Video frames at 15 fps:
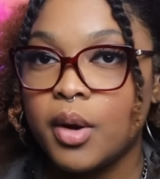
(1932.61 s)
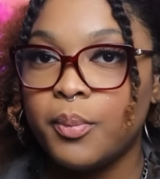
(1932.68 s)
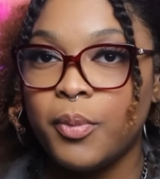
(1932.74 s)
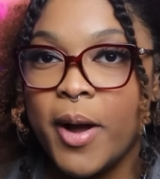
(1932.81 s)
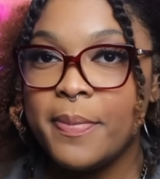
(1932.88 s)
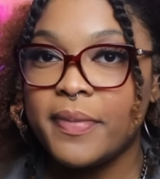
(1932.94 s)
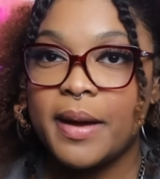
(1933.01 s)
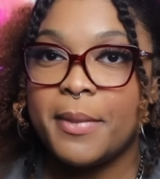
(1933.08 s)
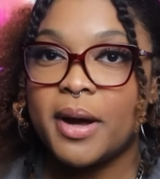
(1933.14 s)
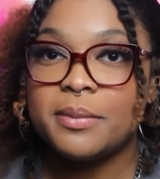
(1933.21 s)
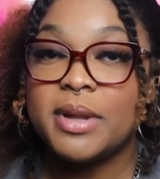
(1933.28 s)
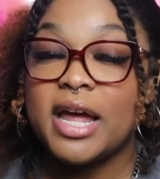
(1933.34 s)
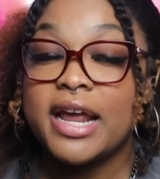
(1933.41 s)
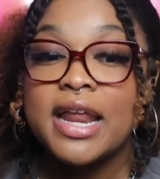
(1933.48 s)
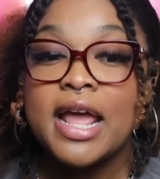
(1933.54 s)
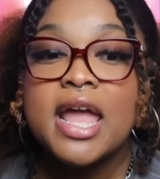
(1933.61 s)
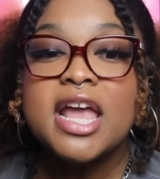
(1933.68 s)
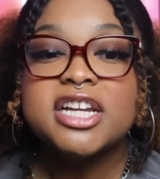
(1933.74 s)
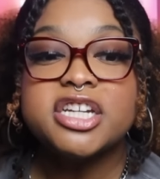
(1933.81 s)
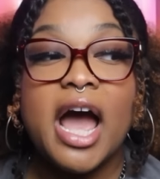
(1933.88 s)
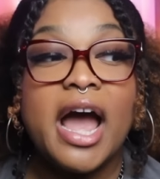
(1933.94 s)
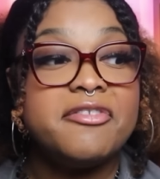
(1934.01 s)
Point blank, bottom line.
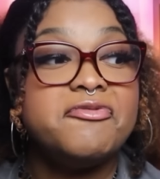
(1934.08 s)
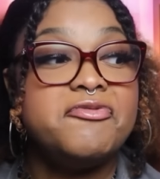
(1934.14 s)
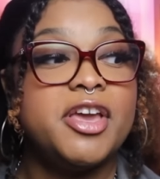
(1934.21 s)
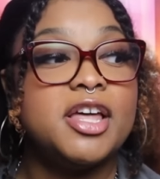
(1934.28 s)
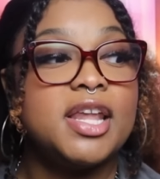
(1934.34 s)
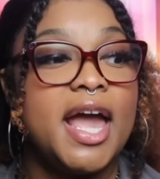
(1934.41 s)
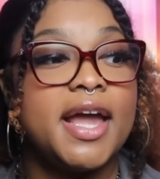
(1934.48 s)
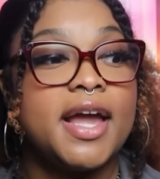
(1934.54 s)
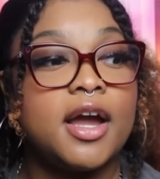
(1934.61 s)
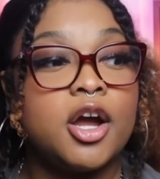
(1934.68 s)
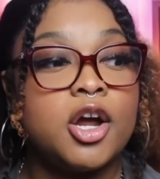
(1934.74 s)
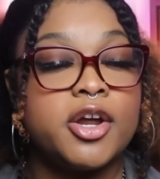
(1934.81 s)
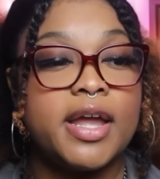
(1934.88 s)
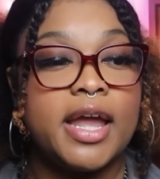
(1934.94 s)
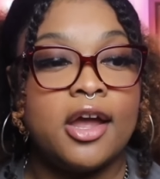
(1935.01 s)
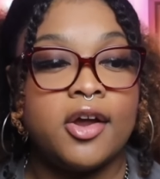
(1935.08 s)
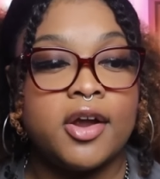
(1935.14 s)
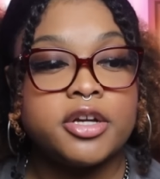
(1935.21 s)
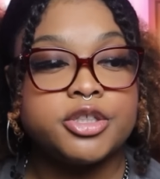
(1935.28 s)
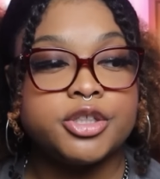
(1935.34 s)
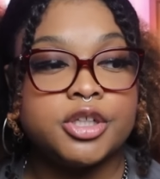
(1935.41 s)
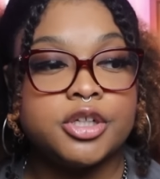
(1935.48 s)
I feel like her
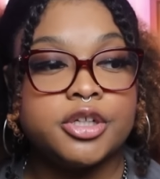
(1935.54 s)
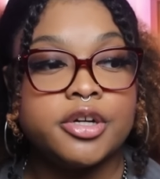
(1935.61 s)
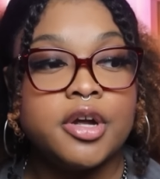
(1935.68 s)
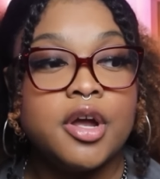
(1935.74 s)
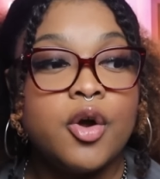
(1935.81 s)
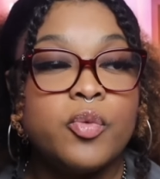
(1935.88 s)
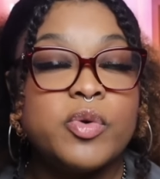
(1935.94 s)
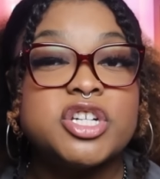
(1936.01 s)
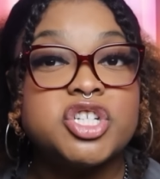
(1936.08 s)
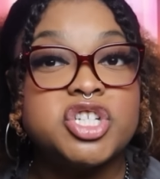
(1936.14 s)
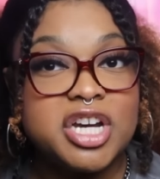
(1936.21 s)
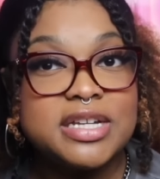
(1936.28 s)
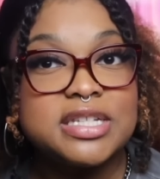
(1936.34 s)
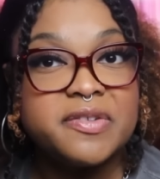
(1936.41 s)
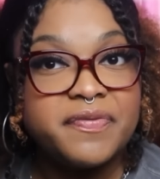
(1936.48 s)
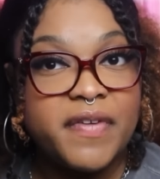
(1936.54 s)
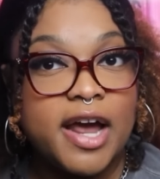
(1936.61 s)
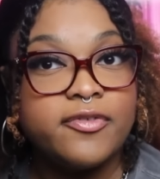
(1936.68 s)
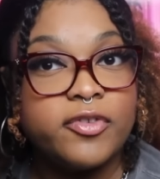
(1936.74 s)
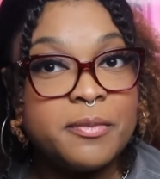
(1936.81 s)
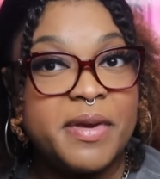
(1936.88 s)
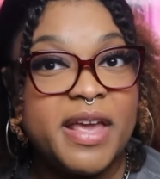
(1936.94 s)
character was
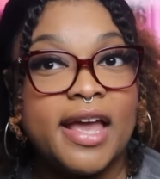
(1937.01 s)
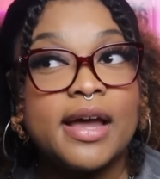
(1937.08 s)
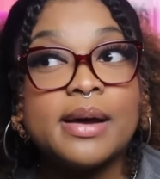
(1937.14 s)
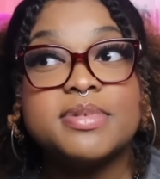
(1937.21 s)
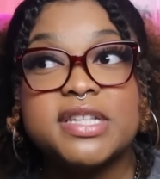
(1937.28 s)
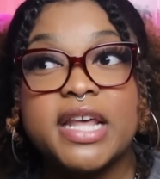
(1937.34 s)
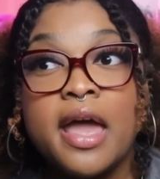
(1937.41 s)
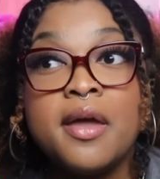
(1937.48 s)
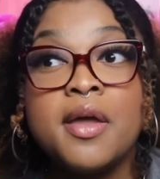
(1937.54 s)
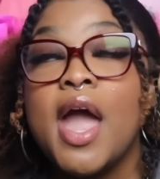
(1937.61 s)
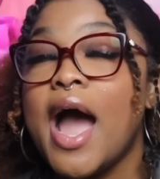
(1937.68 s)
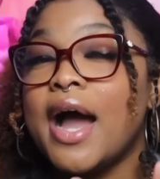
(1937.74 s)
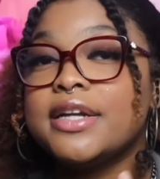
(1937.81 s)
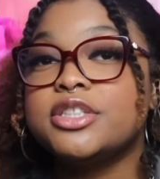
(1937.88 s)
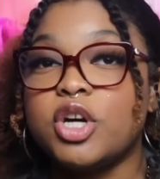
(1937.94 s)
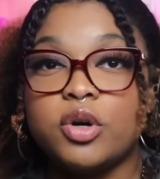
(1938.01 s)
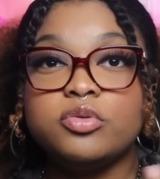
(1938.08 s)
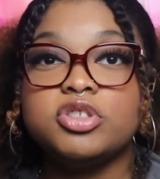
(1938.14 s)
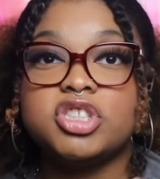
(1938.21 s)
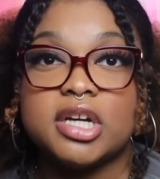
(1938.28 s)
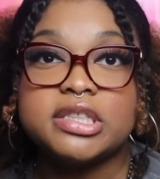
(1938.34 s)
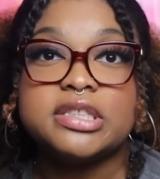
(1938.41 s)
justified for being upset. I
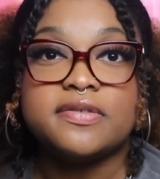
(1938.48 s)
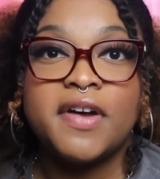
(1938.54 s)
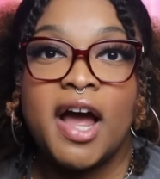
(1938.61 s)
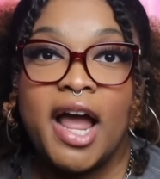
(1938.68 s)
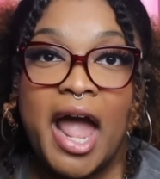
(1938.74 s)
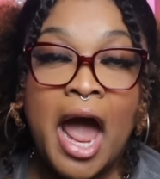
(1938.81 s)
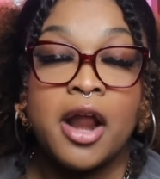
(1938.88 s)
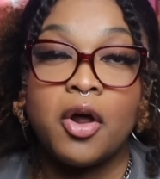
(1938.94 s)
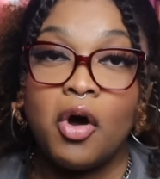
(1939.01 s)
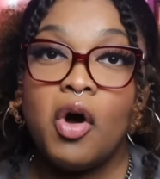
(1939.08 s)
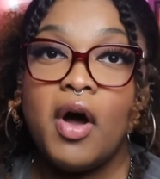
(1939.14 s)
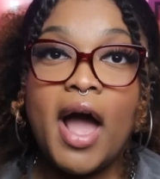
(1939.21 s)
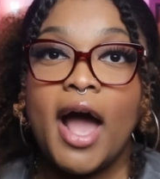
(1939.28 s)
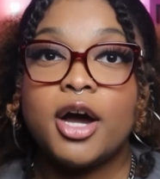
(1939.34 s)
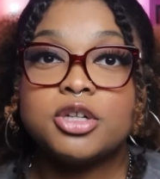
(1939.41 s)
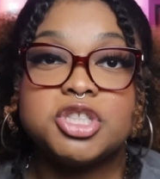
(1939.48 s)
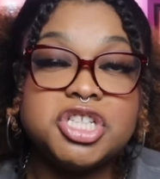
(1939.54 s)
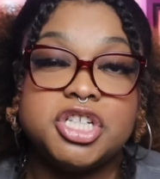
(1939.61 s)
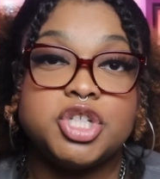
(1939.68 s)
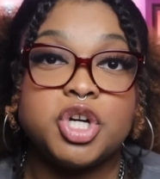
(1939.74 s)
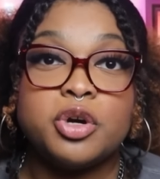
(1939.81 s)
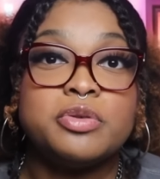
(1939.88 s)
don't justify at all how
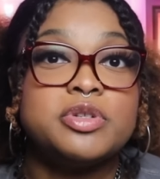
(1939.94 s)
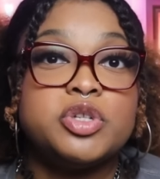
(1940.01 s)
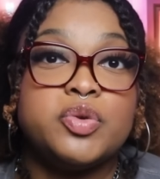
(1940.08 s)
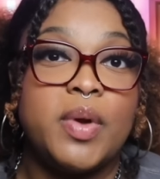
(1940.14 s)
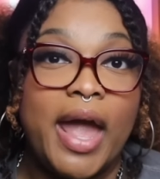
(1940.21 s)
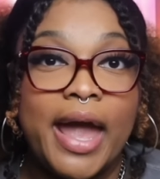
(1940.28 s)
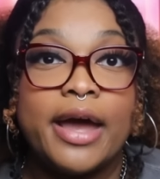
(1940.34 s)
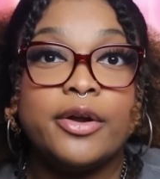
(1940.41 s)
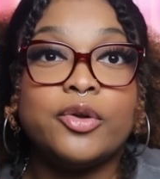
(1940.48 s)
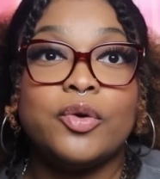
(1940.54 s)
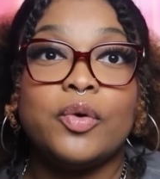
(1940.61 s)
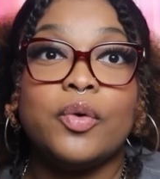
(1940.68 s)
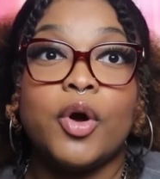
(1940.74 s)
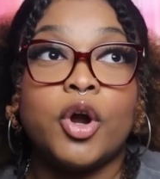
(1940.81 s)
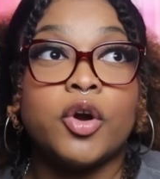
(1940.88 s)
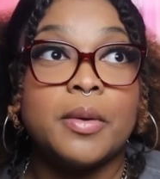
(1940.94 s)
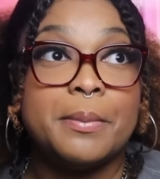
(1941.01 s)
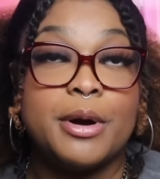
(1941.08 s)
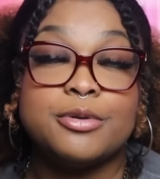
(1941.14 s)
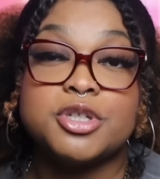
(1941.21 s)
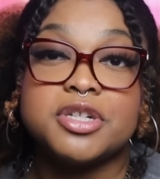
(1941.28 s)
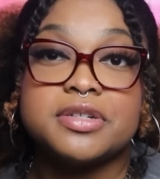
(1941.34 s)
she chose to handle her
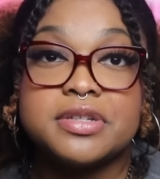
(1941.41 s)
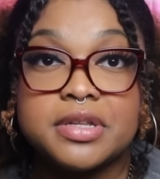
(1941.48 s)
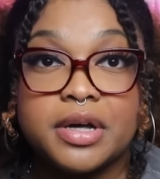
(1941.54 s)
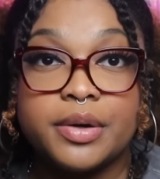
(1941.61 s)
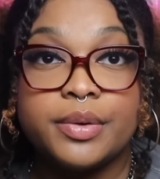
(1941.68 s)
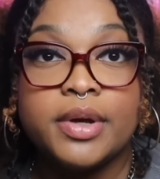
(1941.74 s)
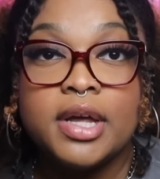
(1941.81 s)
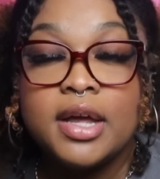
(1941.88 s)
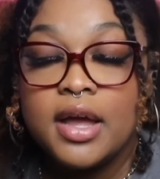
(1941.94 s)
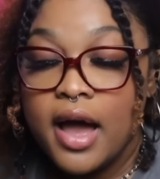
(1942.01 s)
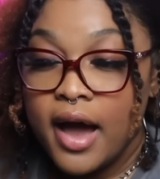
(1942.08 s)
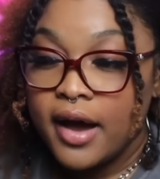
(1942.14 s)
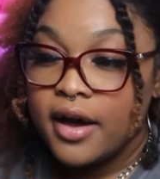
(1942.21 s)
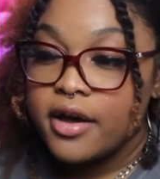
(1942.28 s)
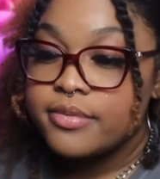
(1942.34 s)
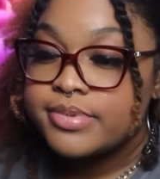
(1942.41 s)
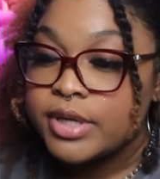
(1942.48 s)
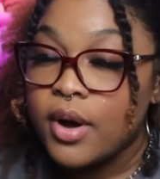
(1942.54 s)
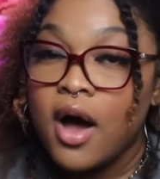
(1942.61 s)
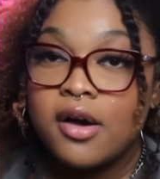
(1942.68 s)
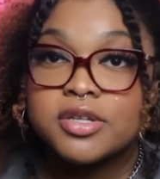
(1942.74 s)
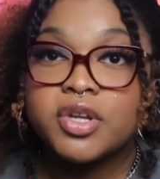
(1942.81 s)
emotions, though.
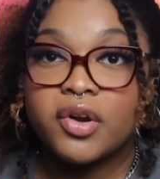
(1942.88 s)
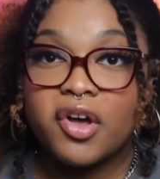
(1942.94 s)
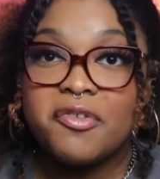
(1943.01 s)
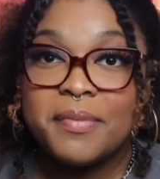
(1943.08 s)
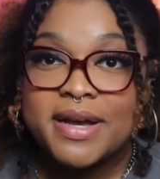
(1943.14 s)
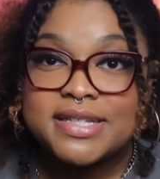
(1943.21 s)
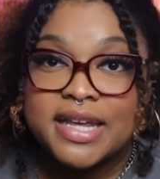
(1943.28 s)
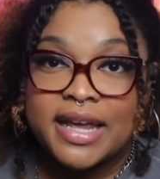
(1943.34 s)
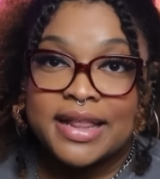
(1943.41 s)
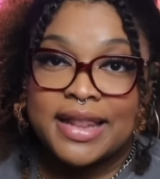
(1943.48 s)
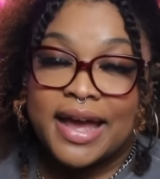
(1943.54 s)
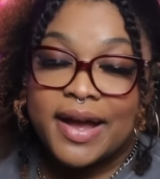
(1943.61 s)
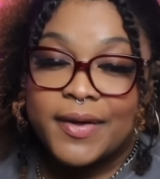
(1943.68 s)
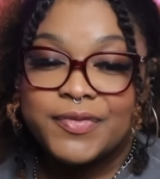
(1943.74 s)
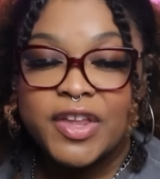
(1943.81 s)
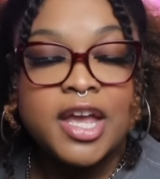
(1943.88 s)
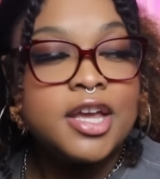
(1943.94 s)
So I'll start off by saying that.